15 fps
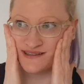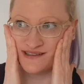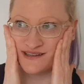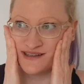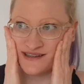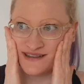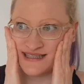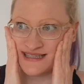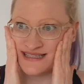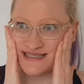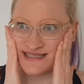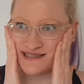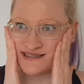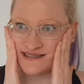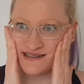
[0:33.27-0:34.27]
Not at
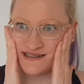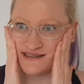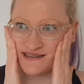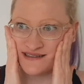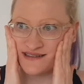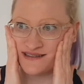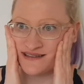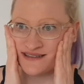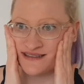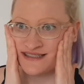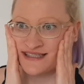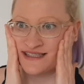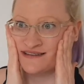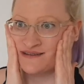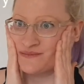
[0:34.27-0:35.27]
least
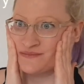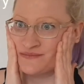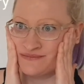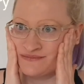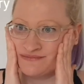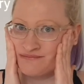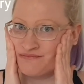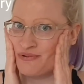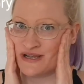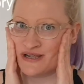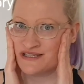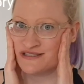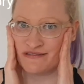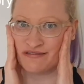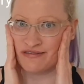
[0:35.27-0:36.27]
until
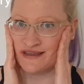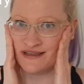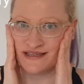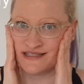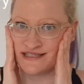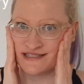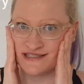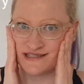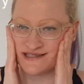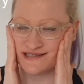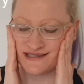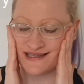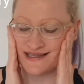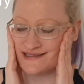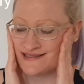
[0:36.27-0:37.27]
Brexit thing
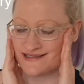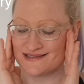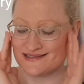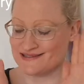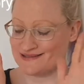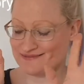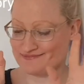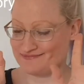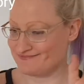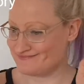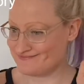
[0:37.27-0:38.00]
is